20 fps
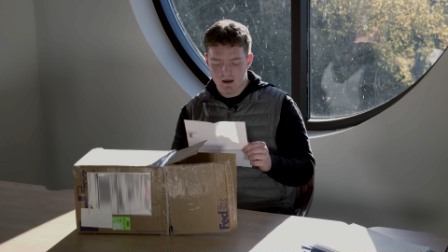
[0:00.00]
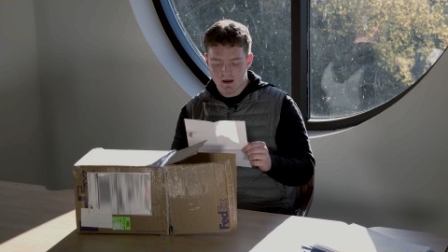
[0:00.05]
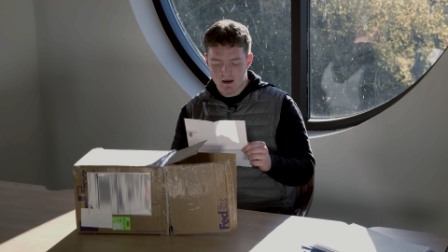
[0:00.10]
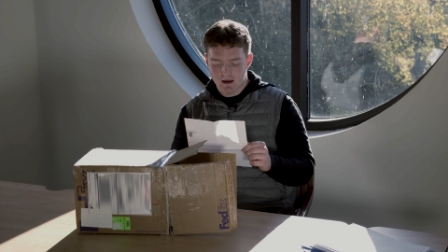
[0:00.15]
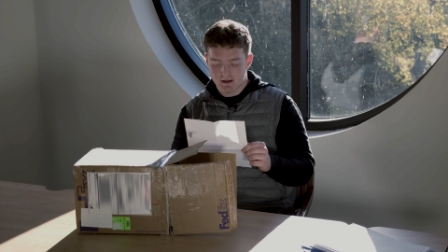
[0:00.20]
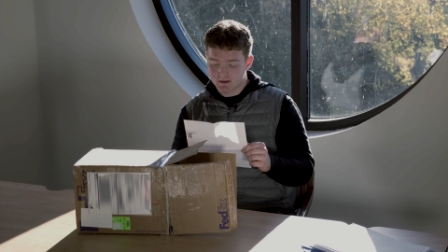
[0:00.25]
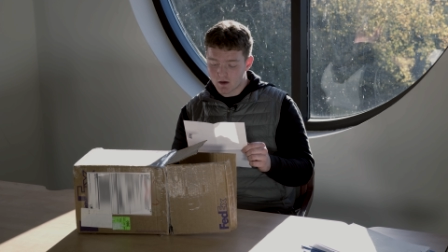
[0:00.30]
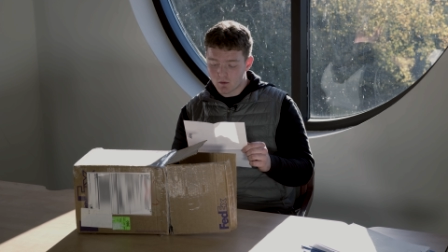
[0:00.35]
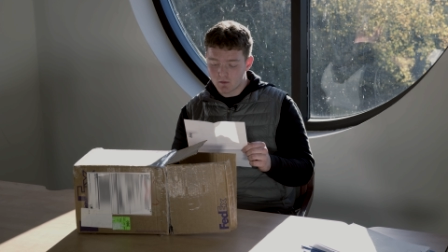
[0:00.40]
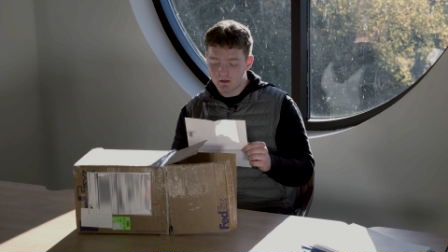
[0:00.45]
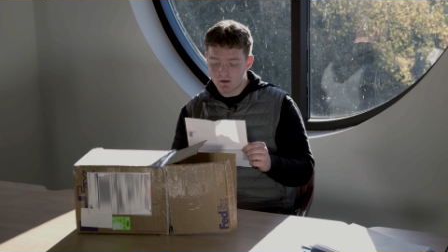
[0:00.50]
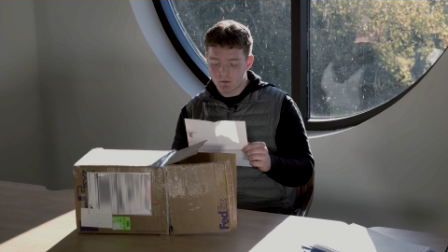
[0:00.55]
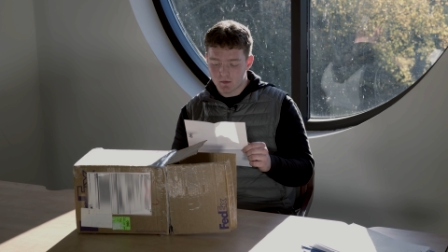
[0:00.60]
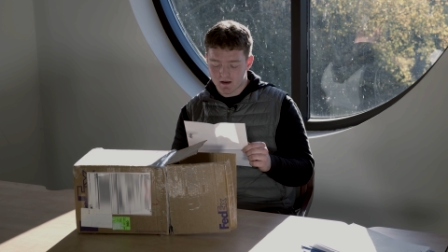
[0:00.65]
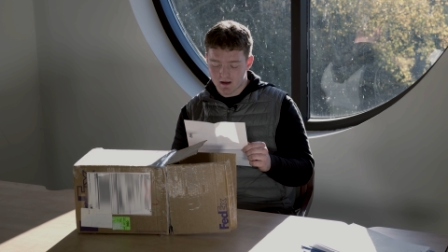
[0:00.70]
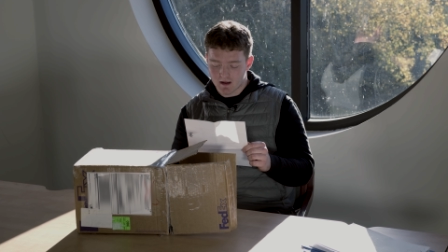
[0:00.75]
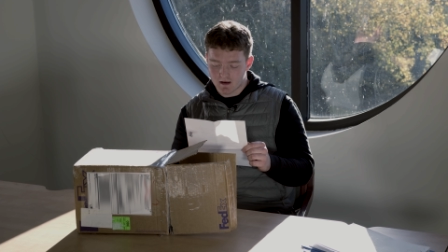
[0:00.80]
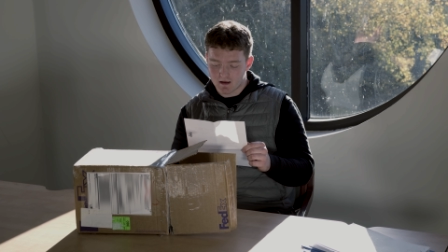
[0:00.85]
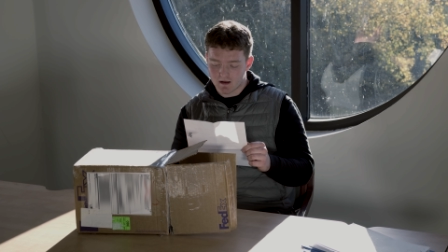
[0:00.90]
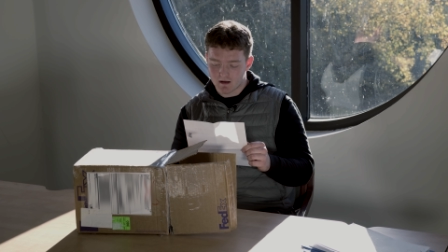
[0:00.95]
It's only the
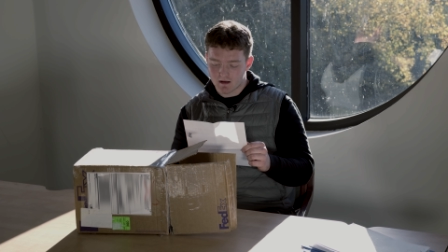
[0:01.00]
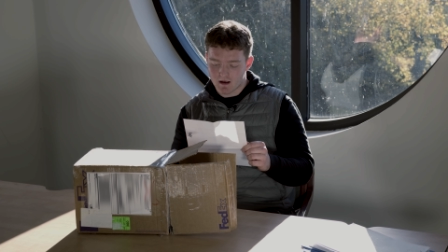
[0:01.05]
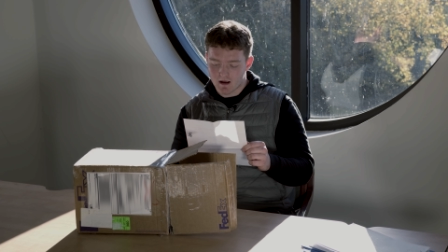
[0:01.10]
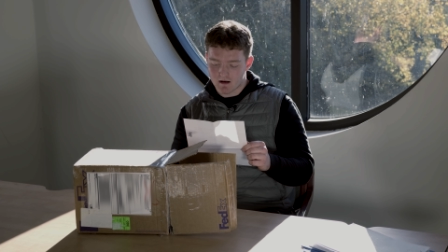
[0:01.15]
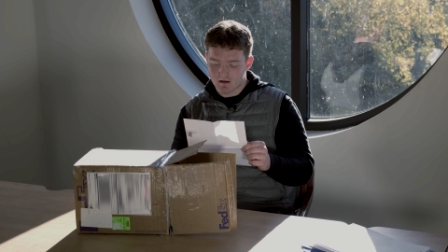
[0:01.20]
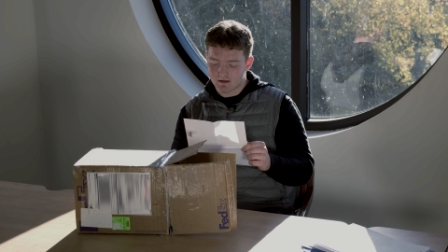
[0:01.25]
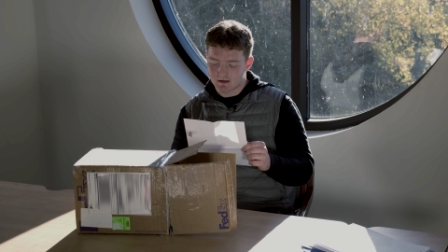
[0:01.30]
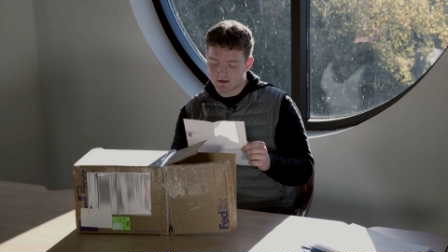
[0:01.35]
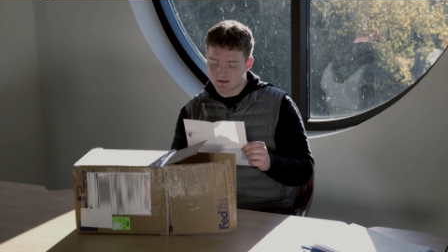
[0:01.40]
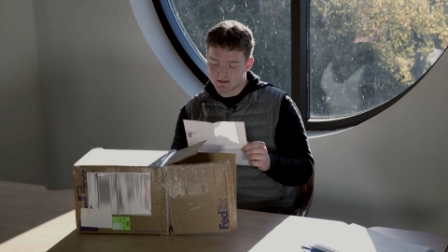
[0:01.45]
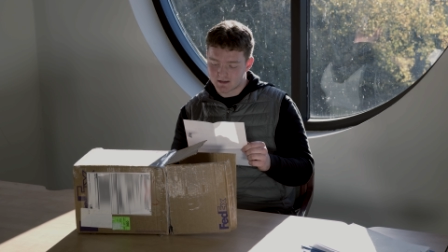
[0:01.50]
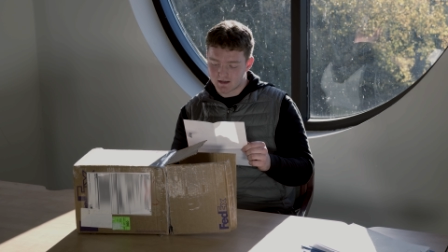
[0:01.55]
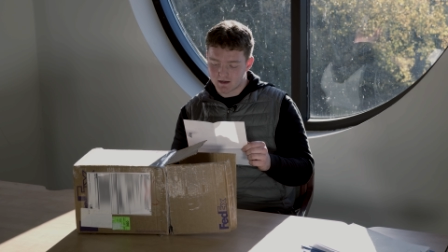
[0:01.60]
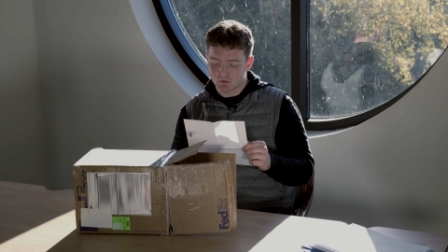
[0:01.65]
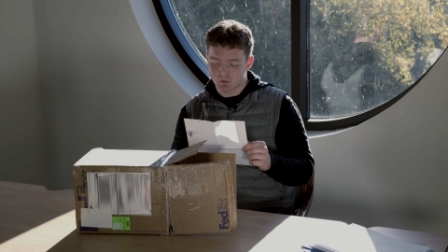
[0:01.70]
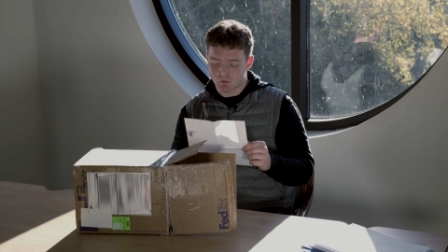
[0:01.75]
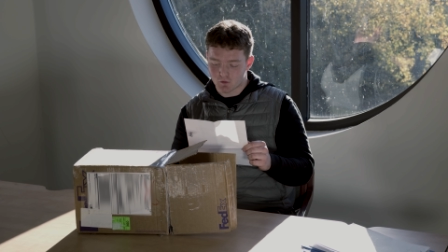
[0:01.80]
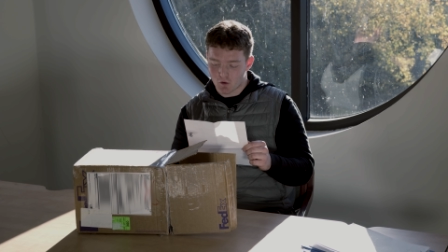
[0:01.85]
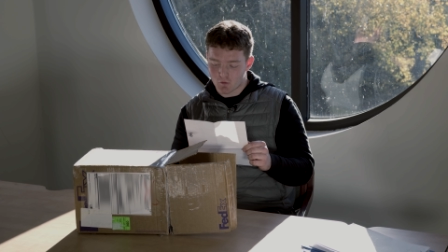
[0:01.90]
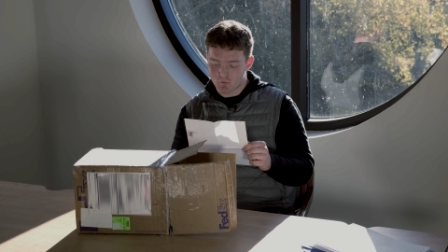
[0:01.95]
beginning and I can see
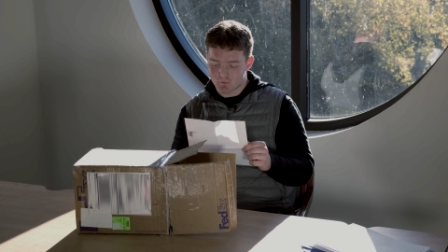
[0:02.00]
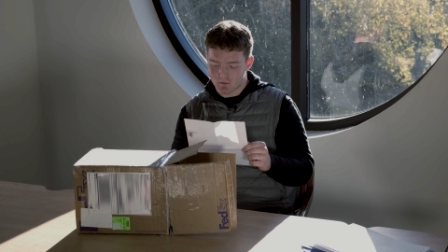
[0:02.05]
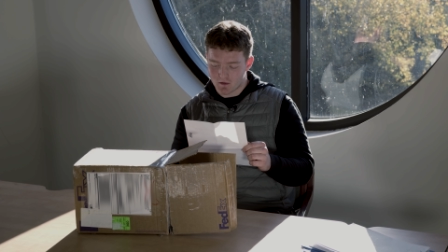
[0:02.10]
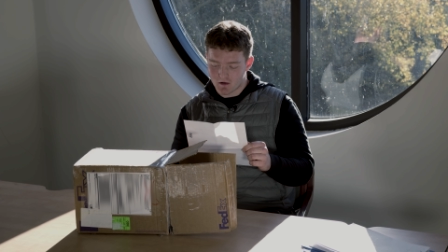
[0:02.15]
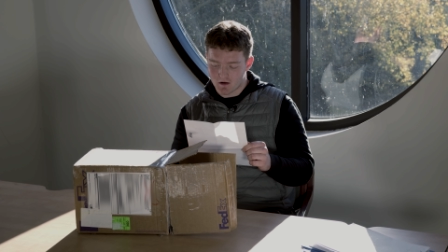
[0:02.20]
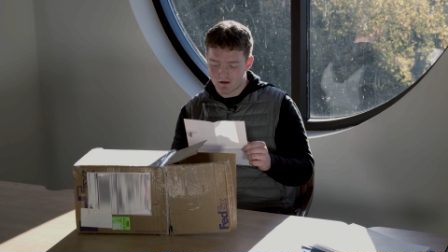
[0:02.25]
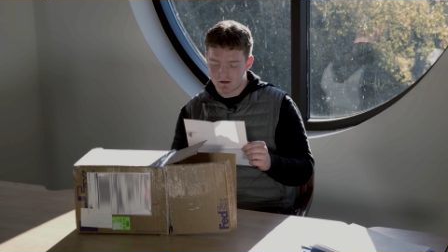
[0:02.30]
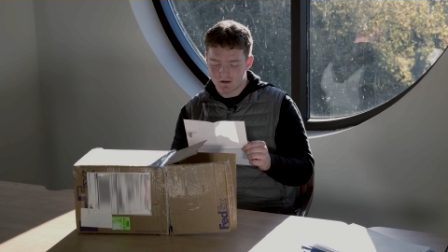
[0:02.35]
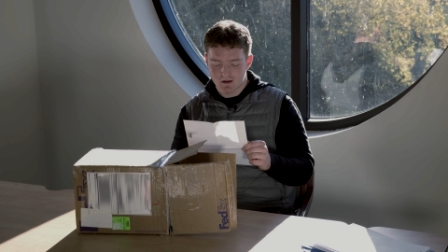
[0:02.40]
you'll go far.